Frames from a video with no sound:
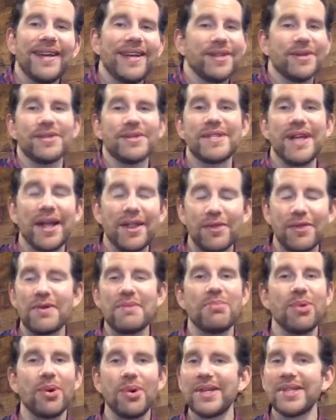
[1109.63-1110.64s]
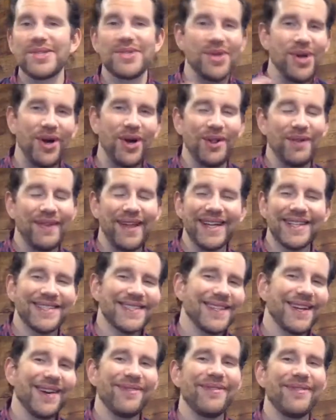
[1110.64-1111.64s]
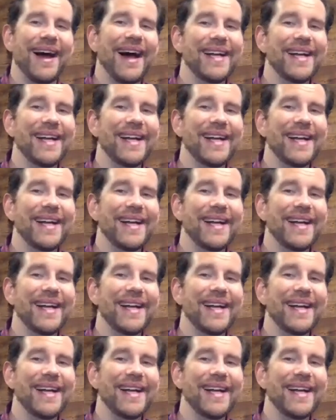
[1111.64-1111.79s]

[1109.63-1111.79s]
There's not 3 points, all of that stuff.